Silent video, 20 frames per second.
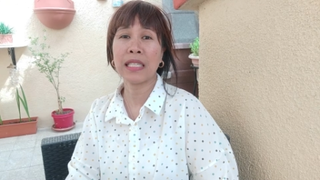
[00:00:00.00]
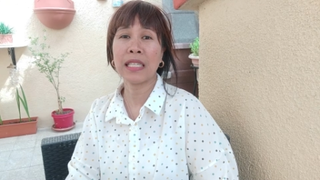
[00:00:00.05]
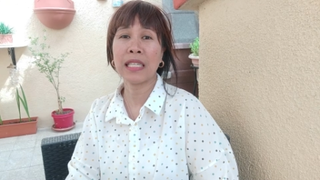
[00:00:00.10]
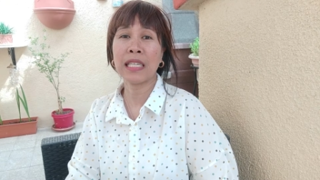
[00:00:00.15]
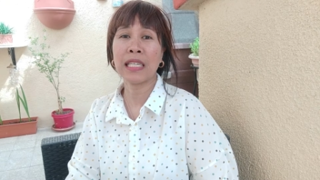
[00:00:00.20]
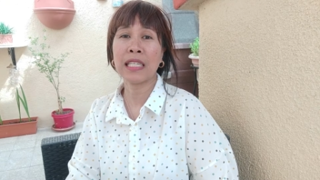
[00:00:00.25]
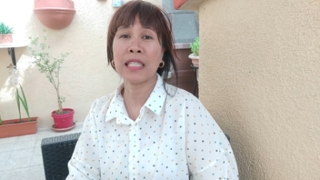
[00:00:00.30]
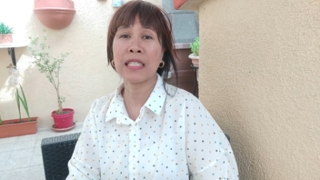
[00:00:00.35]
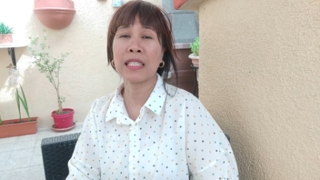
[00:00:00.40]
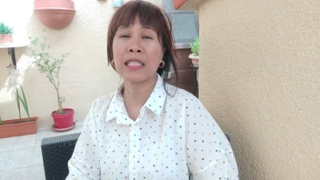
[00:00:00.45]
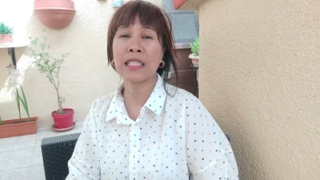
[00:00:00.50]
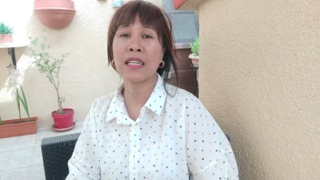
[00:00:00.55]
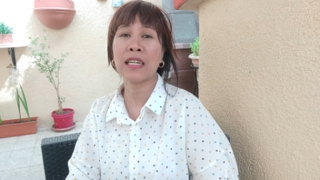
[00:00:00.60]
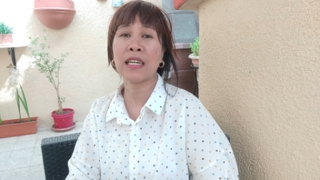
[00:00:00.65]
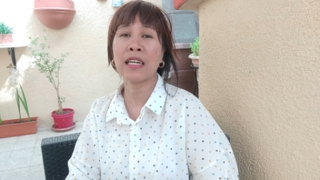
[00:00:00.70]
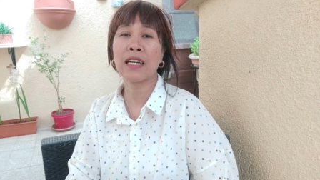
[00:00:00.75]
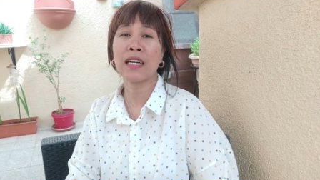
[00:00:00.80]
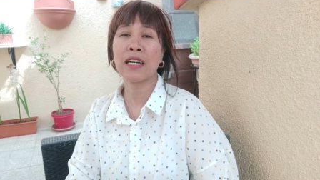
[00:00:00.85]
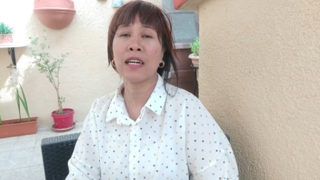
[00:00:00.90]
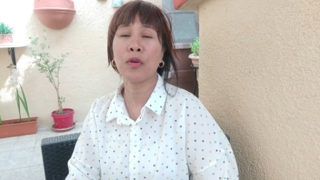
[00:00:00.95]
is
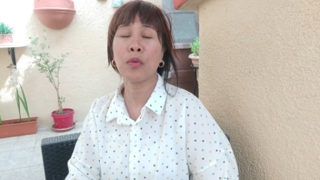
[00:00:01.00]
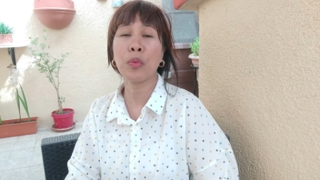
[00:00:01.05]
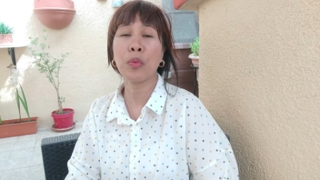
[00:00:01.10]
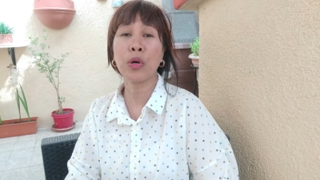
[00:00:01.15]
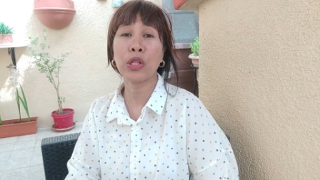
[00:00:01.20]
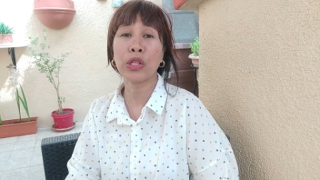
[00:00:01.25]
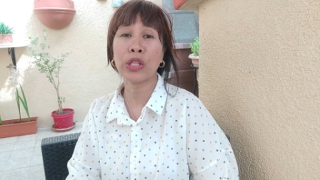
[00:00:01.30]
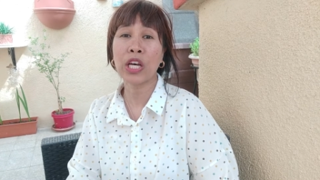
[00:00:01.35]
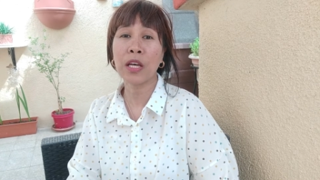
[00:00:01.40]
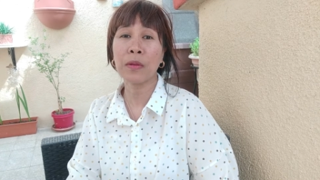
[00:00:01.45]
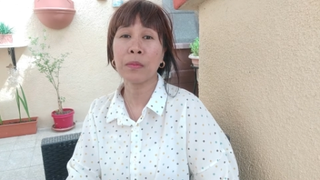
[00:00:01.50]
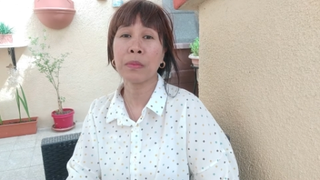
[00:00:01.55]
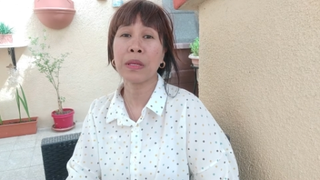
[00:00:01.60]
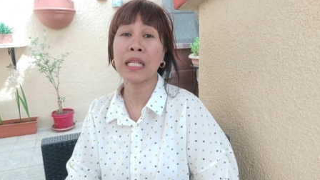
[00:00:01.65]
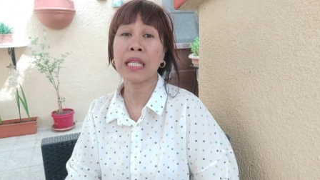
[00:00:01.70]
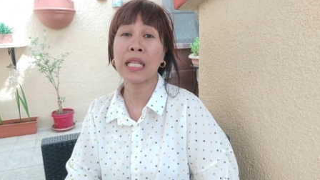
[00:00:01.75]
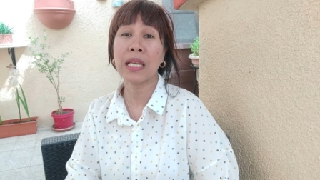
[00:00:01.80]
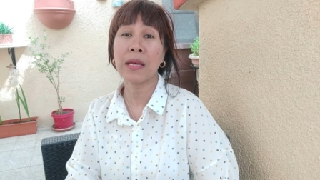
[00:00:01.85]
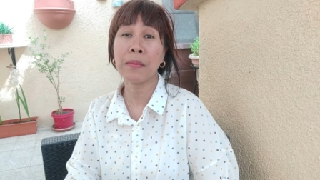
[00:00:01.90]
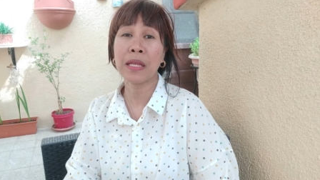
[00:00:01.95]
uh, will not
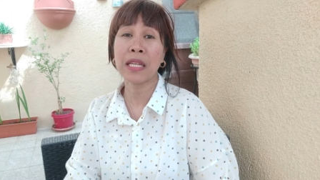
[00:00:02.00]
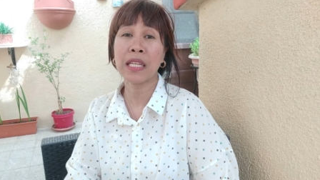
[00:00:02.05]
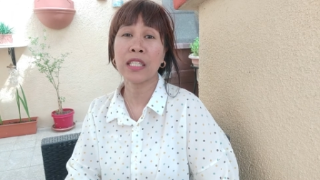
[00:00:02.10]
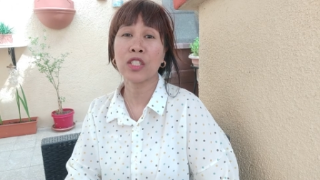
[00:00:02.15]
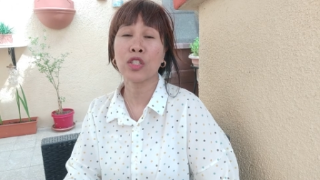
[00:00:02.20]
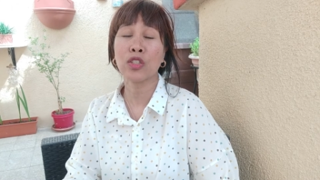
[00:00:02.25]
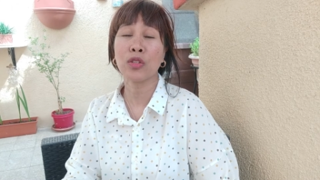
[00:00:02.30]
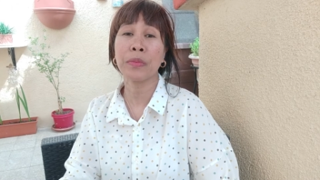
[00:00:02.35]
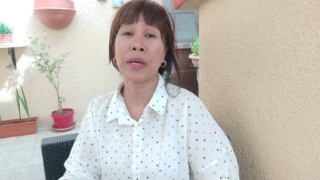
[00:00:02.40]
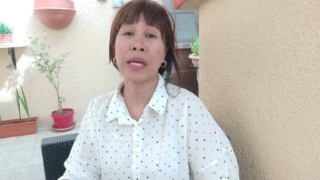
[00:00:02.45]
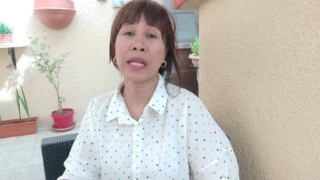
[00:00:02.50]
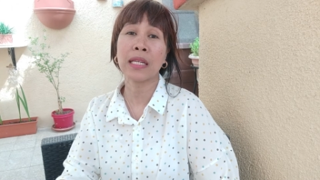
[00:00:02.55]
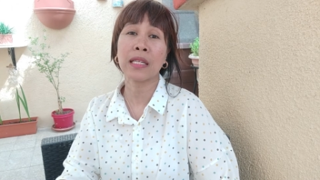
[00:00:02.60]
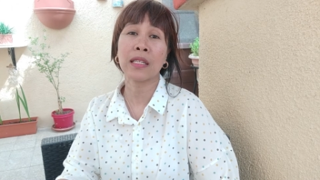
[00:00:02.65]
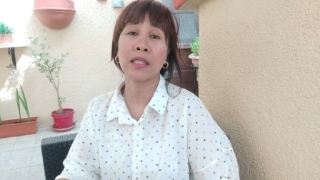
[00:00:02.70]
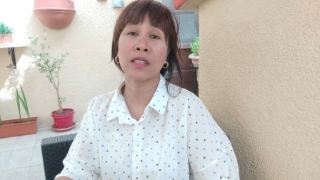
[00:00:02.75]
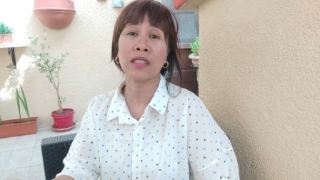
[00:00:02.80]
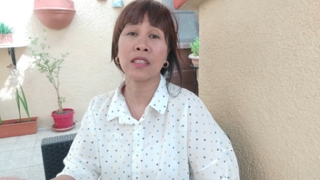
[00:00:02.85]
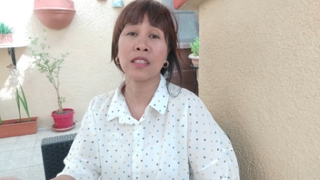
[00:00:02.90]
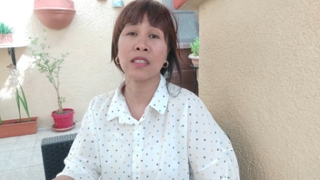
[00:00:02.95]
be limited to
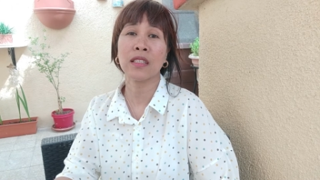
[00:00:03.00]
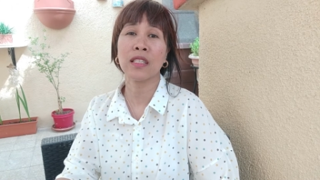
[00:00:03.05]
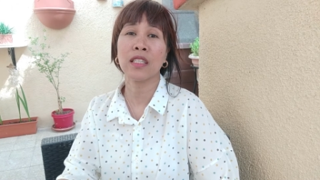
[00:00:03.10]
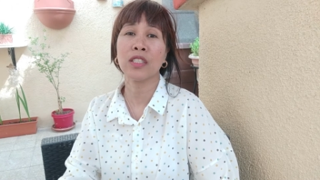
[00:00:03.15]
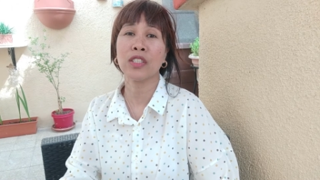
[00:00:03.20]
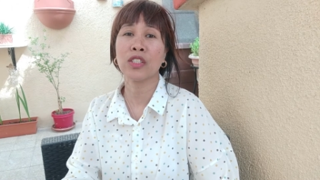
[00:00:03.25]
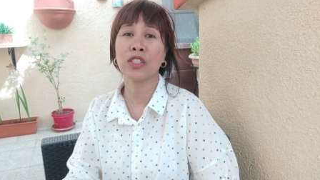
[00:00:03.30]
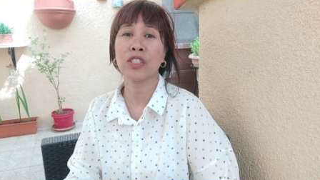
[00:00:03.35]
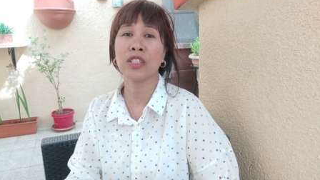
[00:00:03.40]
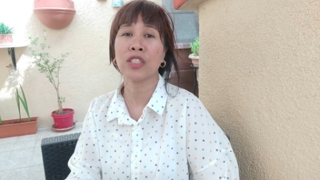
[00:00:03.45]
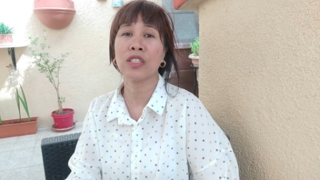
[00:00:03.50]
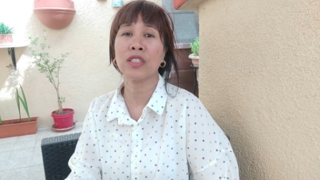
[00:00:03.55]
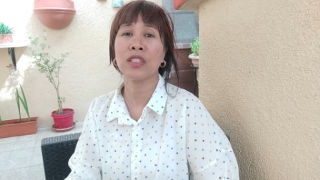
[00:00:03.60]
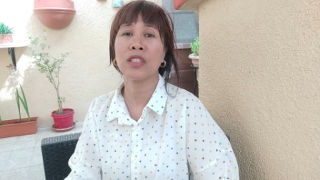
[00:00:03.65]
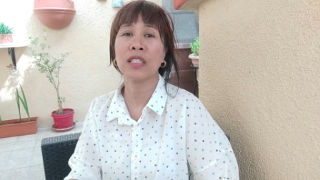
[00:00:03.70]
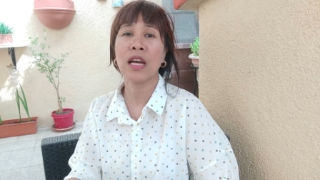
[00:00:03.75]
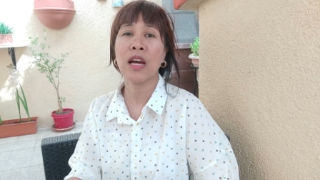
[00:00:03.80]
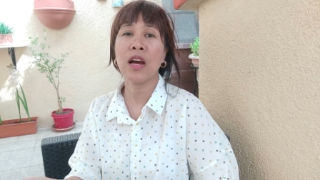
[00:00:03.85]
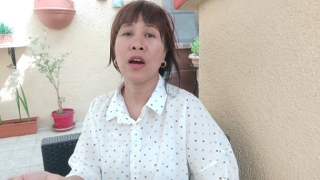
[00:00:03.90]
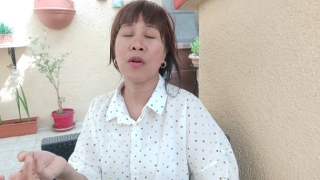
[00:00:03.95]
medical
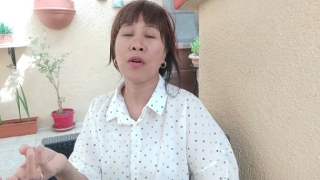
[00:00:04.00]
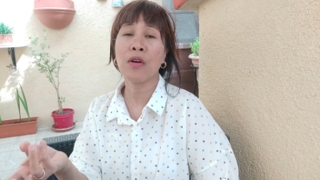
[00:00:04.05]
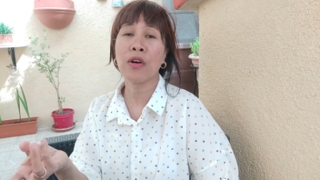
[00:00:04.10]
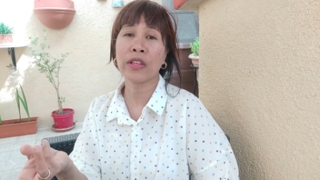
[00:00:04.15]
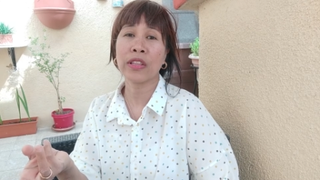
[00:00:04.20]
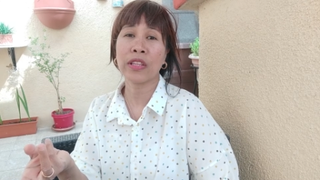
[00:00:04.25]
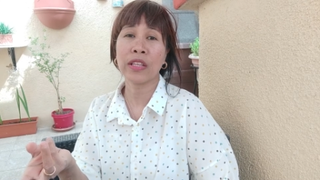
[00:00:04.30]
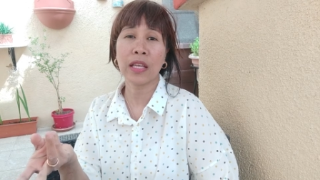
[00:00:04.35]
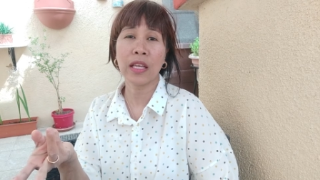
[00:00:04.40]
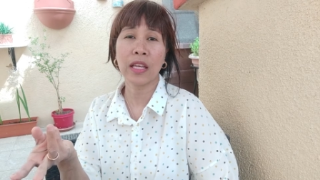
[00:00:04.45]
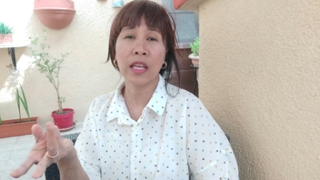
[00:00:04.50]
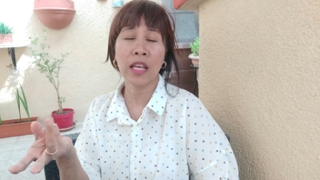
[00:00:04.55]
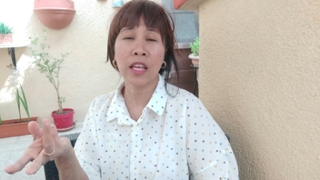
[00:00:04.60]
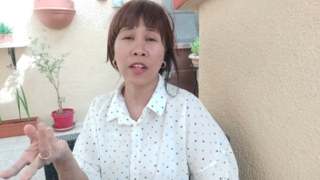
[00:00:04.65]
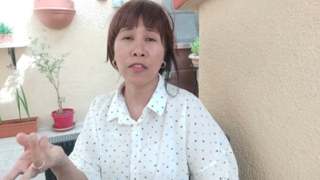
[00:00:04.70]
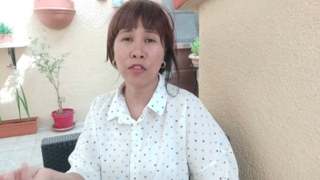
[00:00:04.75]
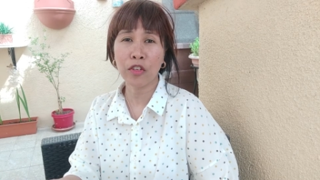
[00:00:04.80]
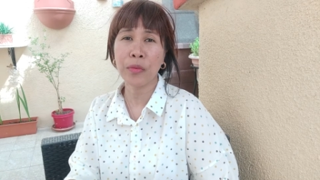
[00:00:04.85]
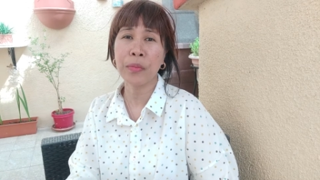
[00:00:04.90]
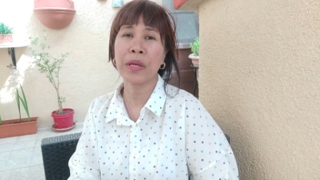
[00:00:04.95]
conditions or the
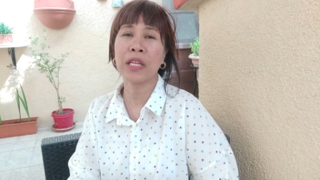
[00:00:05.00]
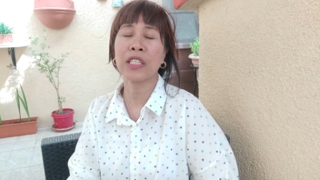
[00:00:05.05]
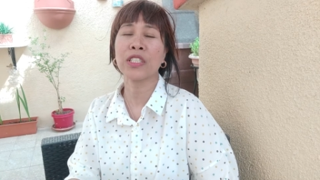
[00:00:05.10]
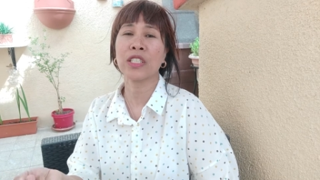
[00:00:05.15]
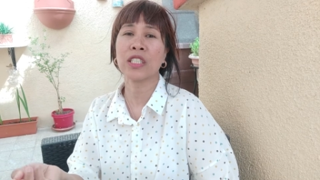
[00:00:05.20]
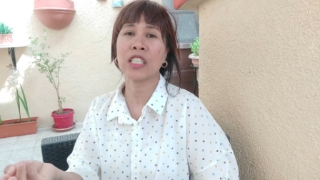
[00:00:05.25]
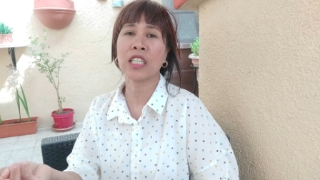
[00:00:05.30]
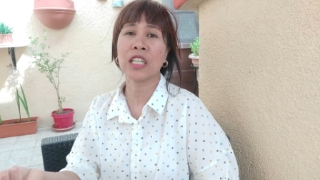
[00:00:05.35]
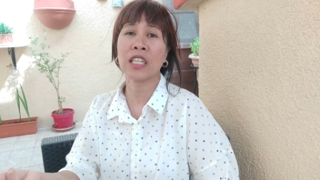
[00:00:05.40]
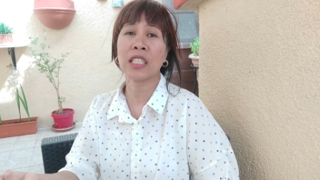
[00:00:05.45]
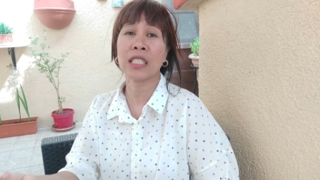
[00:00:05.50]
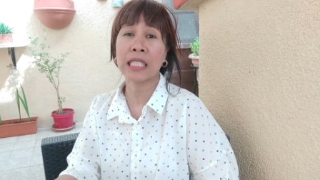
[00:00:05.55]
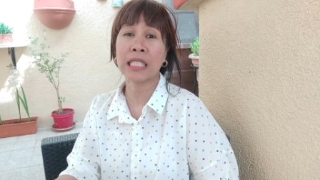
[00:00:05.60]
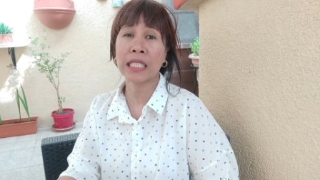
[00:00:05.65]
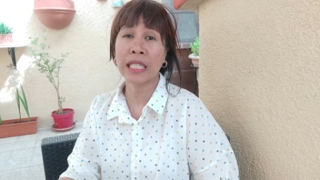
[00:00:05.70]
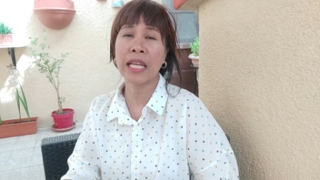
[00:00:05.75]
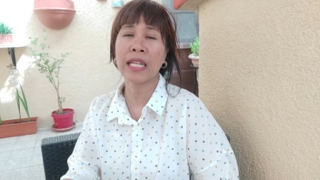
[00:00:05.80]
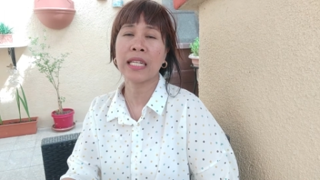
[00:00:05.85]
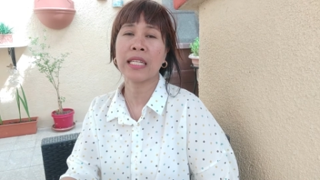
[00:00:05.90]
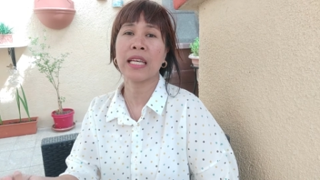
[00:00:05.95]
information
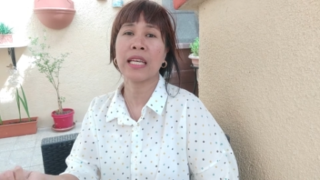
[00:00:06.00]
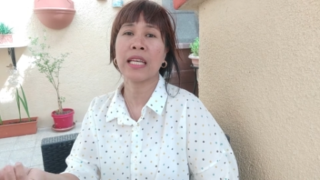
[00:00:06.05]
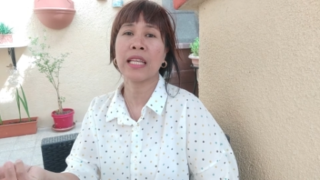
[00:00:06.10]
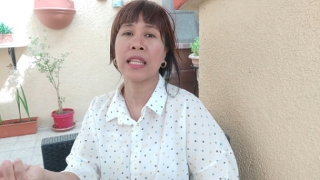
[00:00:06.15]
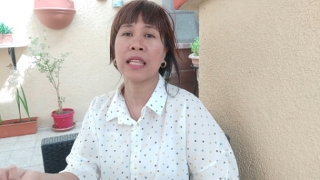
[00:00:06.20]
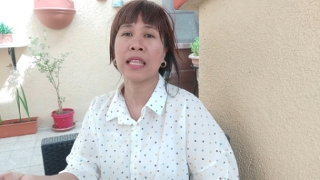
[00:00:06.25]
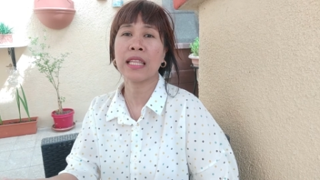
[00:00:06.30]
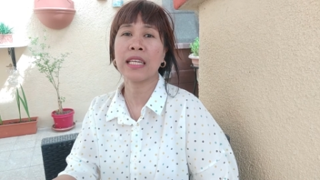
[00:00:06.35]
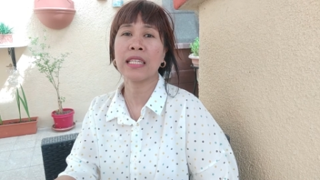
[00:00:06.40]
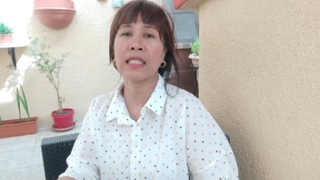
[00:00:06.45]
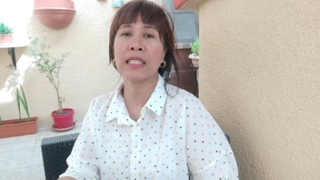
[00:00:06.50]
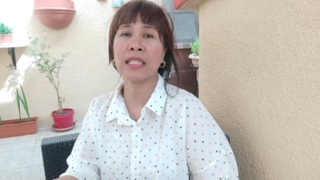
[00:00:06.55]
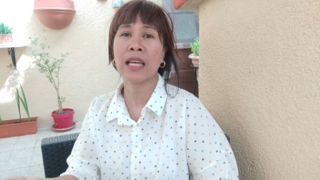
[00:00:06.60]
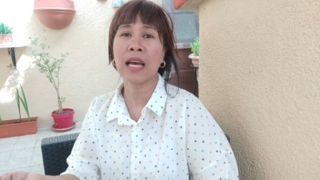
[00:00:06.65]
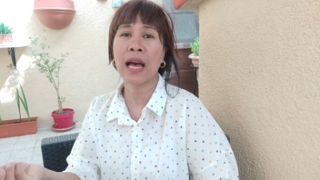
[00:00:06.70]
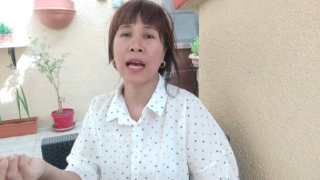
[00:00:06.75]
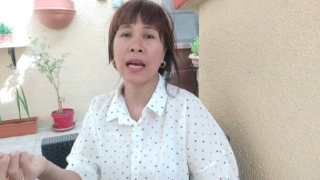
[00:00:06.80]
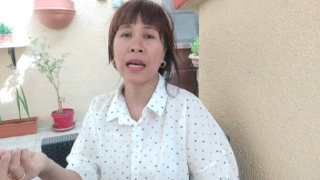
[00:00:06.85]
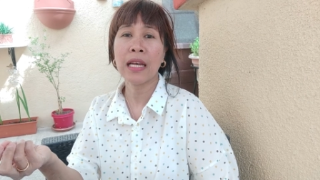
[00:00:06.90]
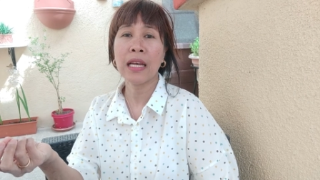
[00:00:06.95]
contained in this
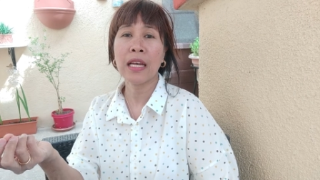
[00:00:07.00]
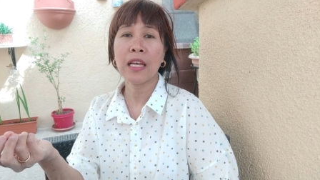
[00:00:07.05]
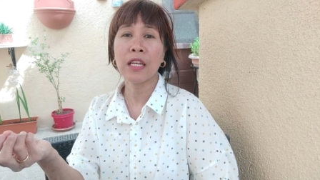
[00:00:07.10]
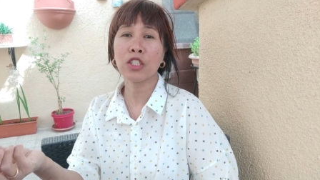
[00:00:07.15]
uh,